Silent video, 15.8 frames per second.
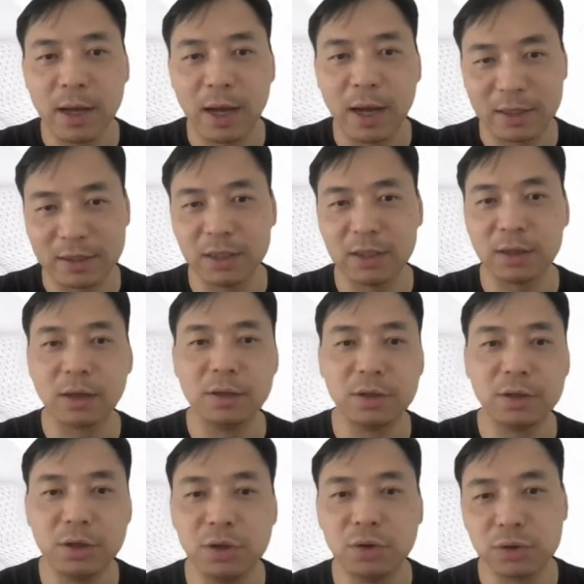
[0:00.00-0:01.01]
as it
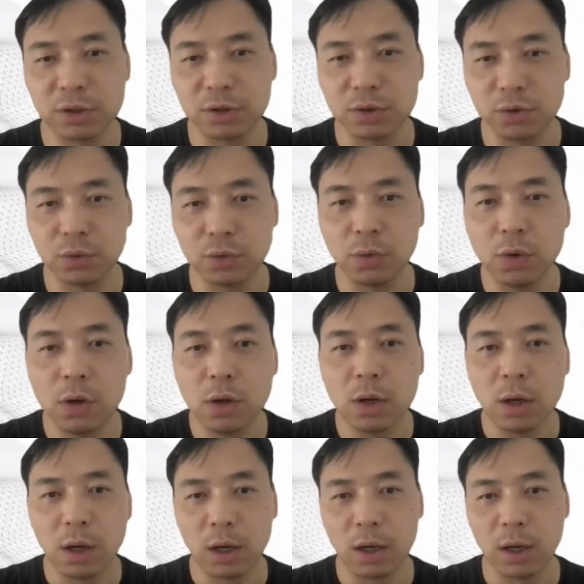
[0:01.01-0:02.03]
continues to
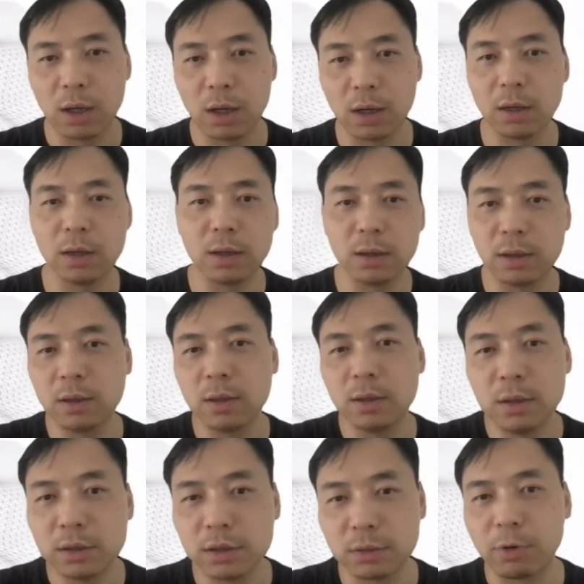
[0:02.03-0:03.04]

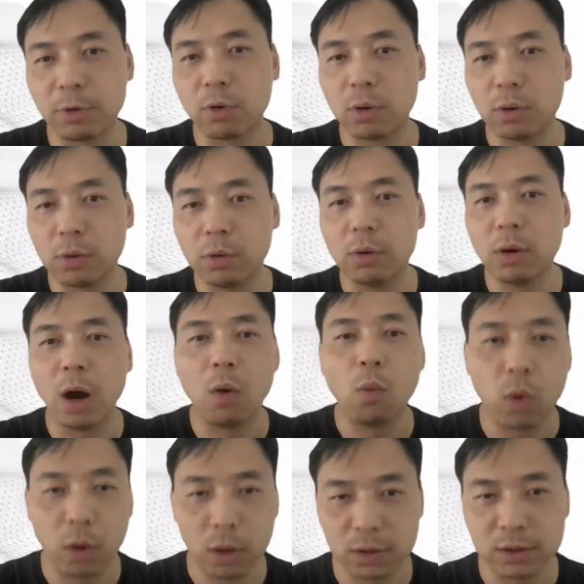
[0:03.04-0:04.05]
spiral
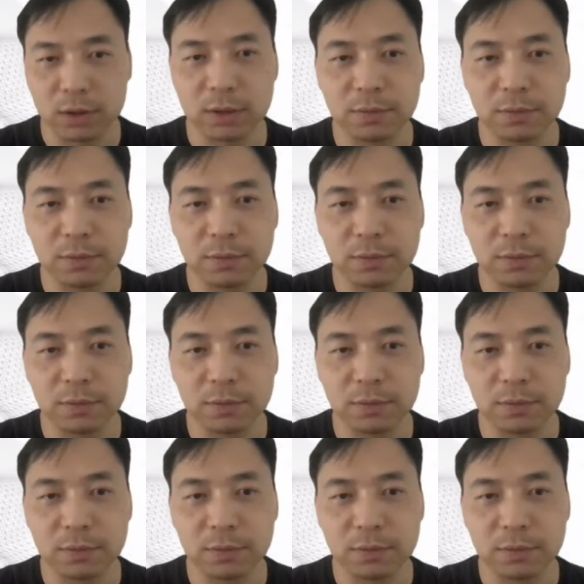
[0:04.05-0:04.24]
onwards.